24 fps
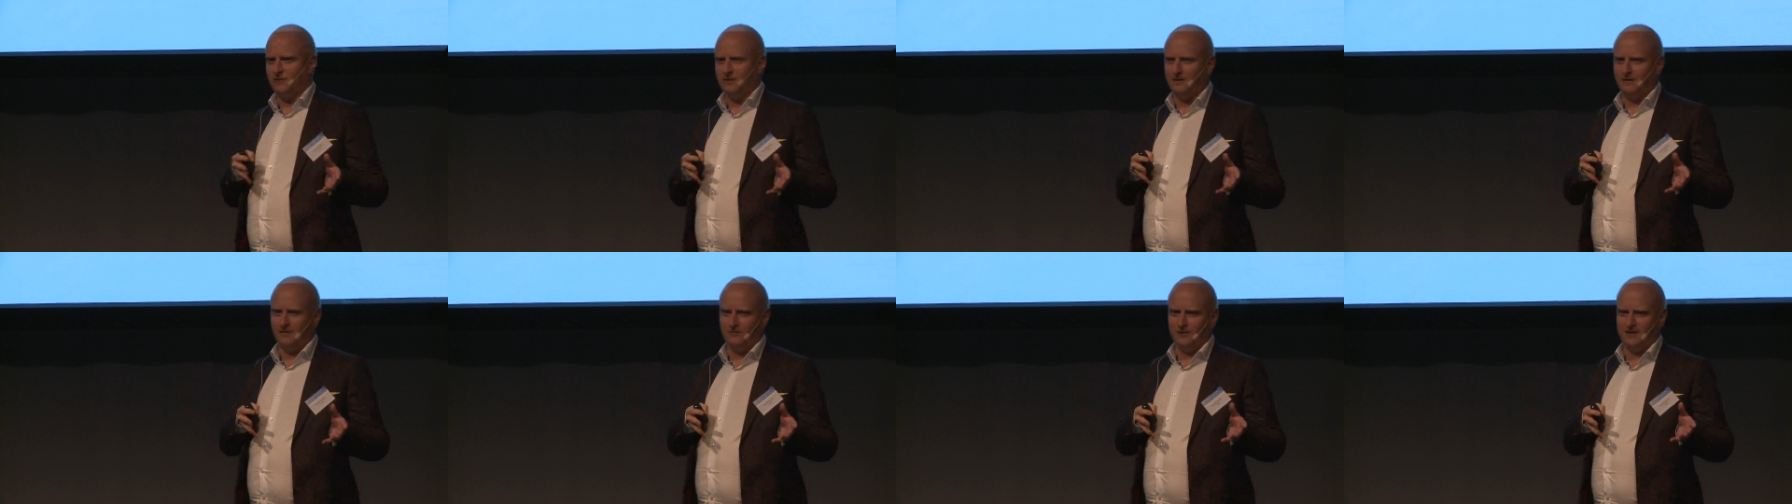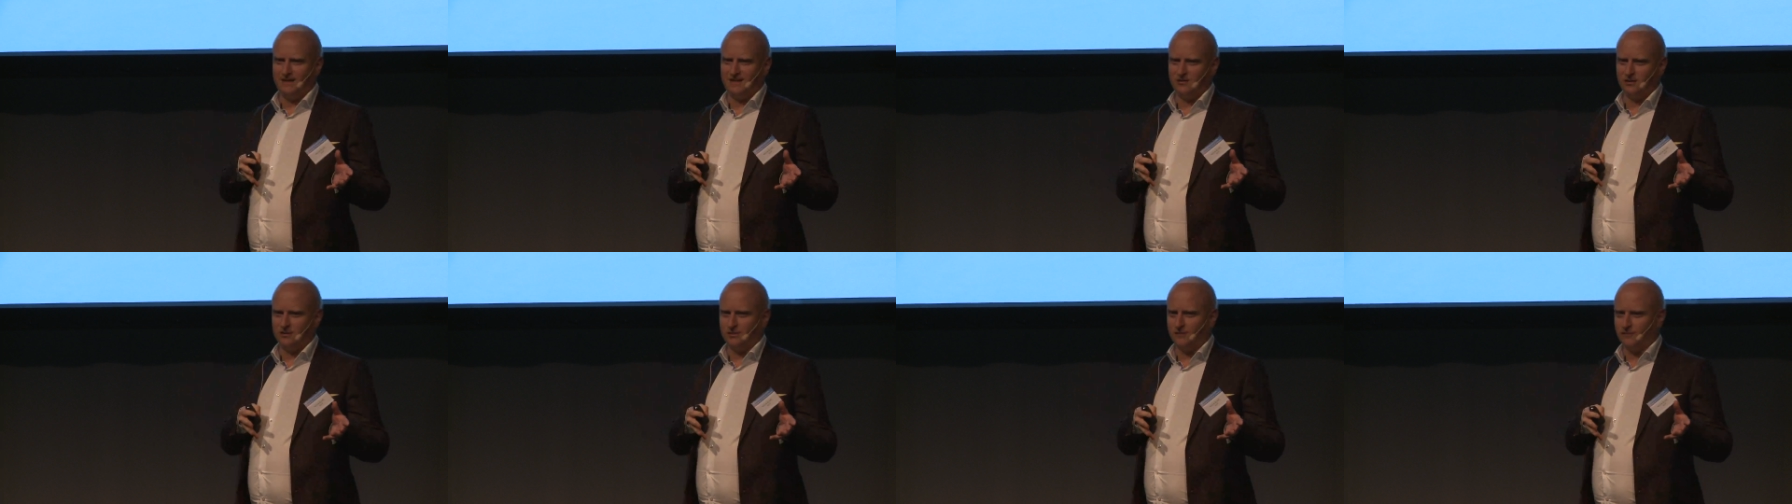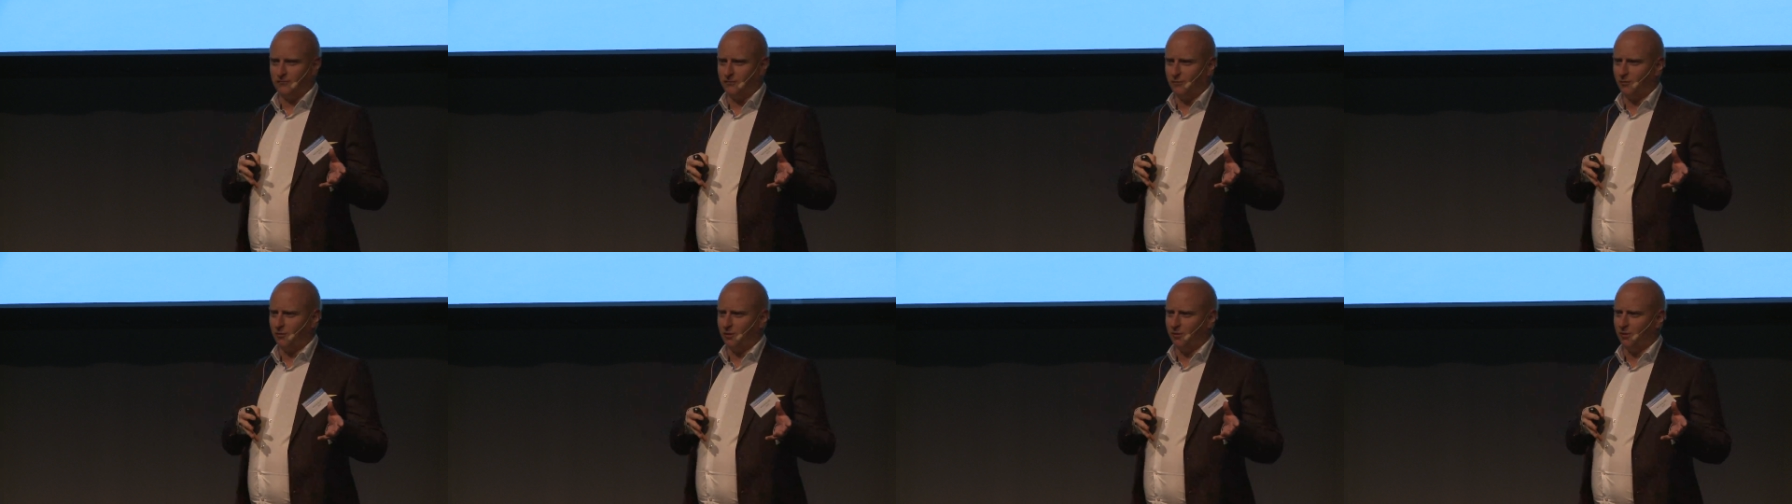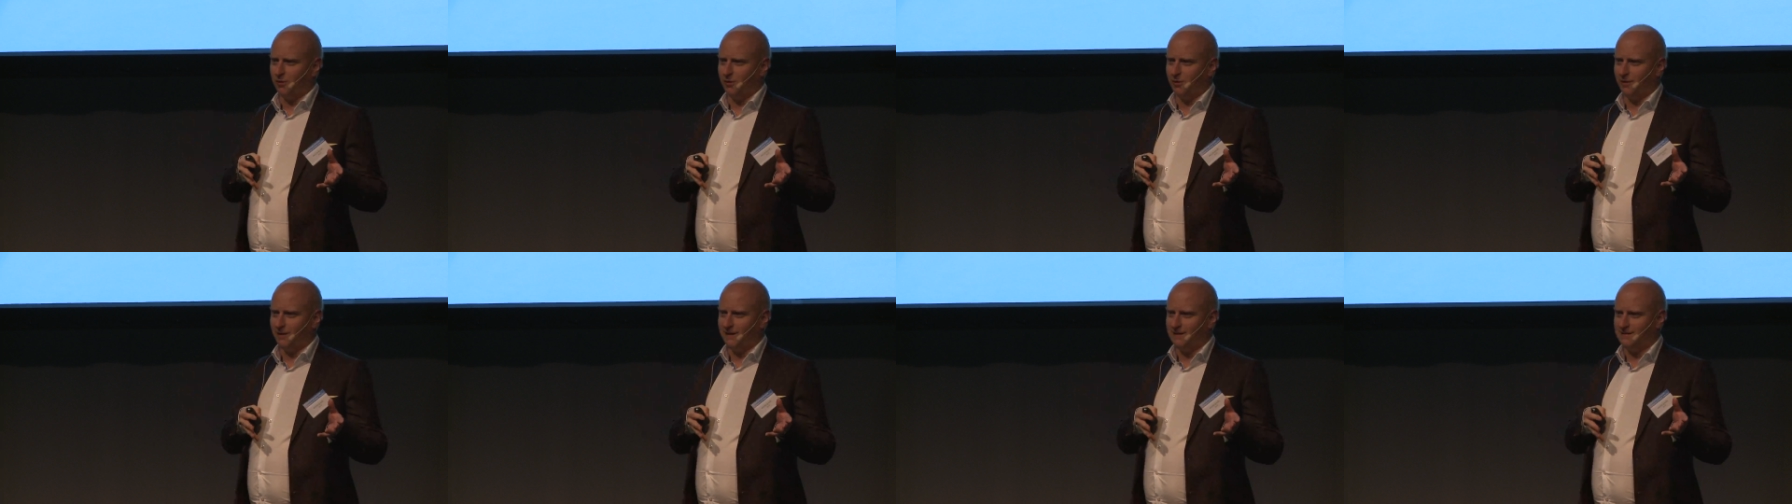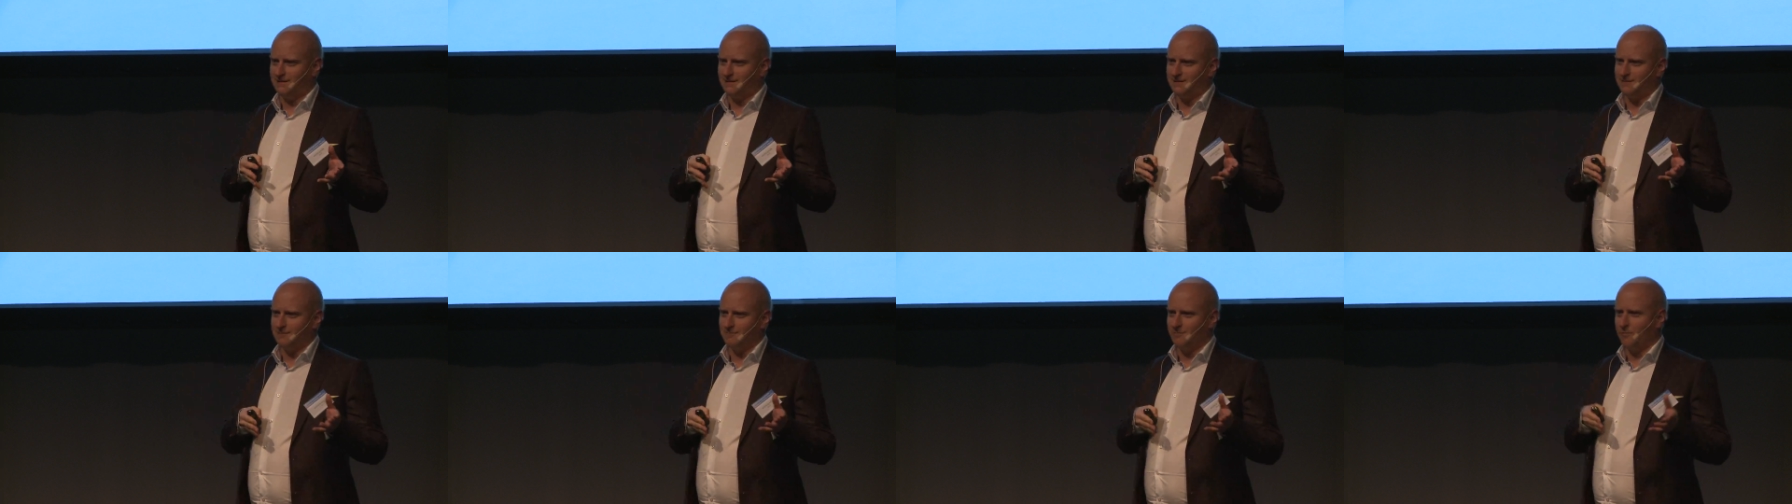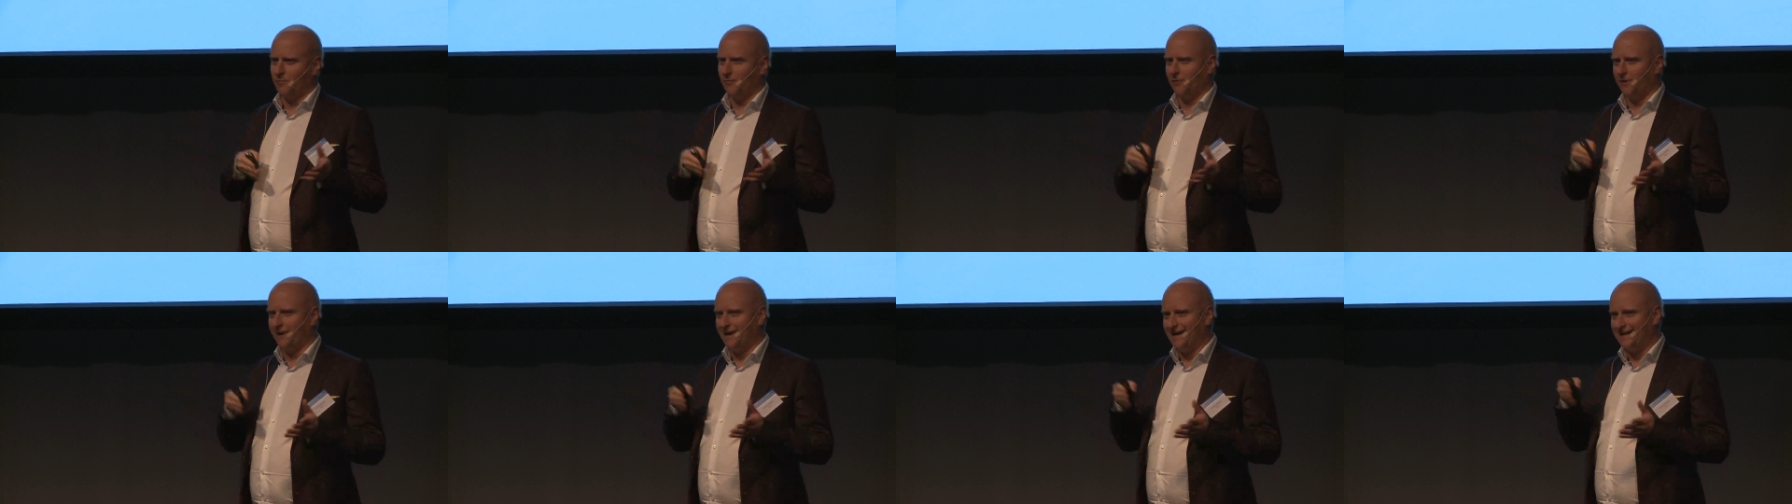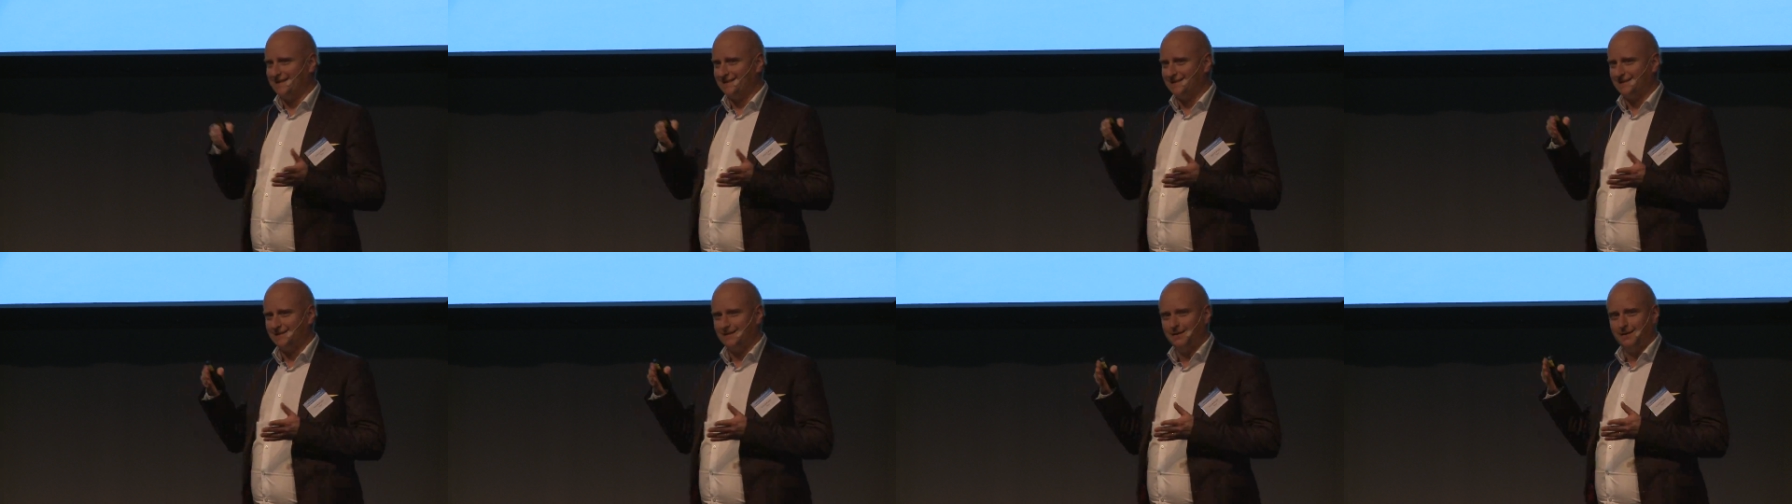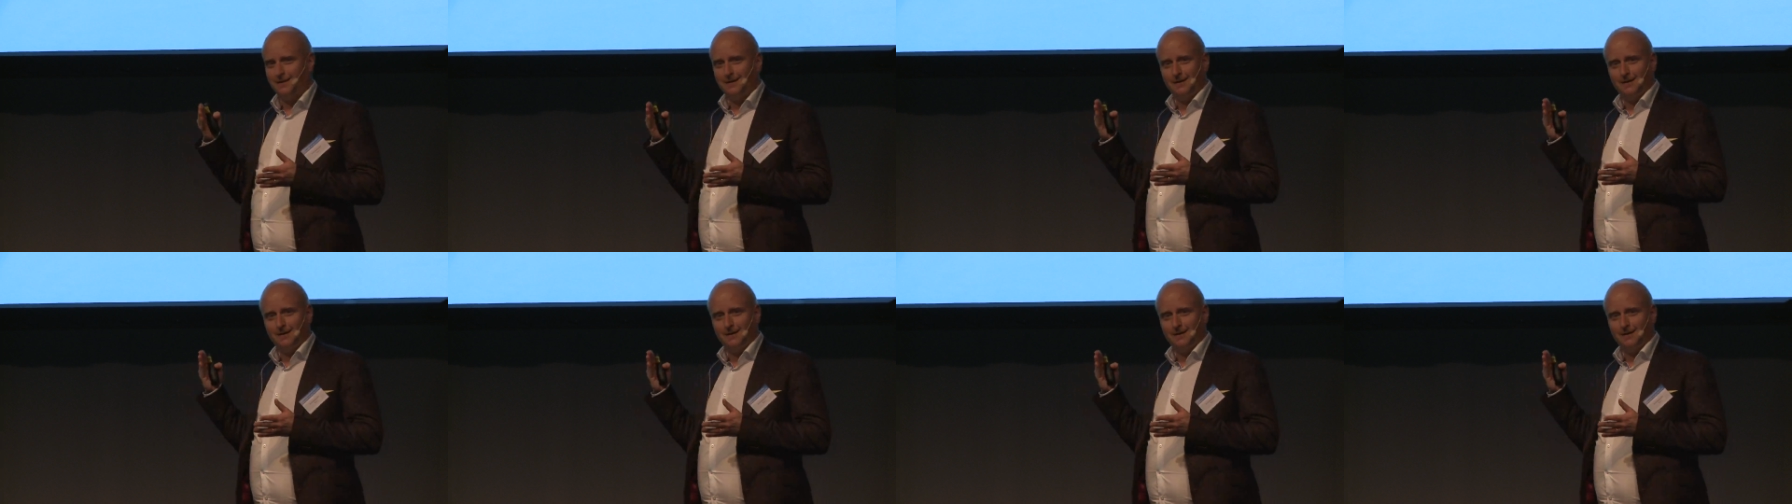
resource of tall oil is more or less,